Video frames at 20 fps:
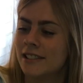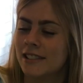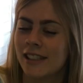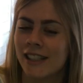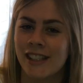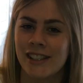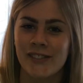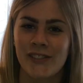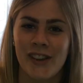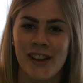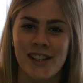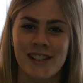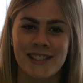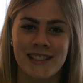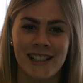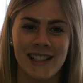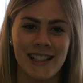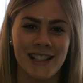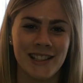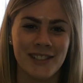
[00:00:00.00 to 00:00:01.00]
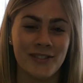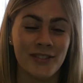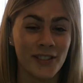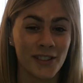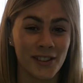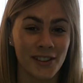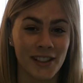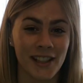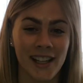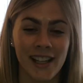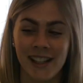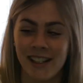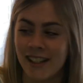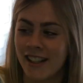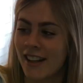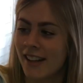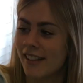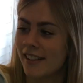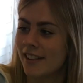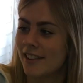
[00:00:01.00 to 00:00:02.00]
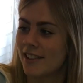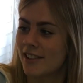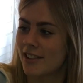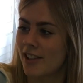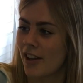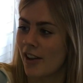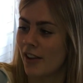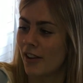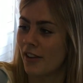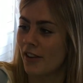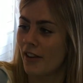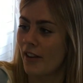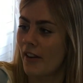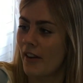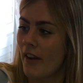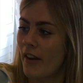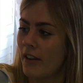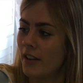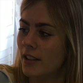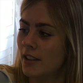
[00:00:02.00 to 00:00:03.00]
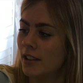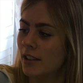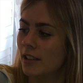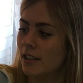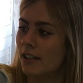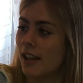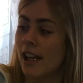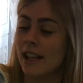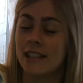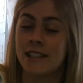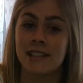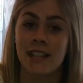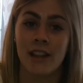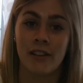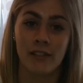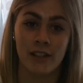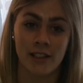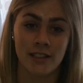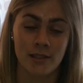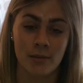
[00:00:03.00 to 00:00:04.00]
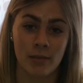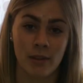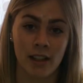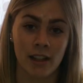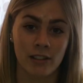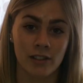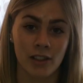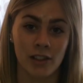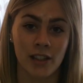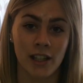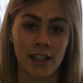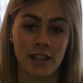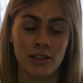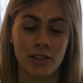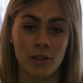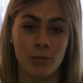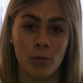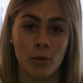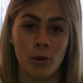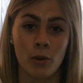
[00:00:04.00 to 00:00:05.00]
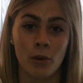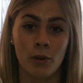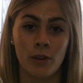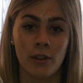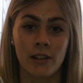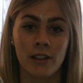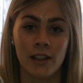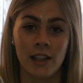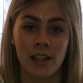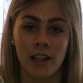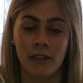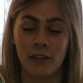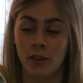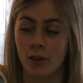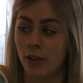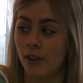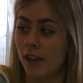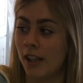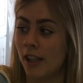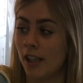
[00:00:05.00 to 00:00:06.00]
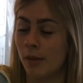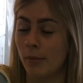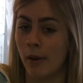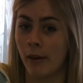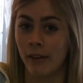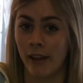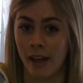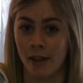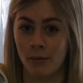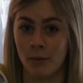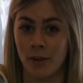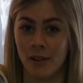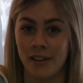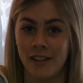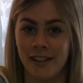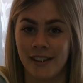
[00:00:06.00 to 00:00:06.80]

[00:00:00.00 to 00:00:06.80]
it's first thing in the morning, so that is definitely something I'd look into more if you're thinking about getting one.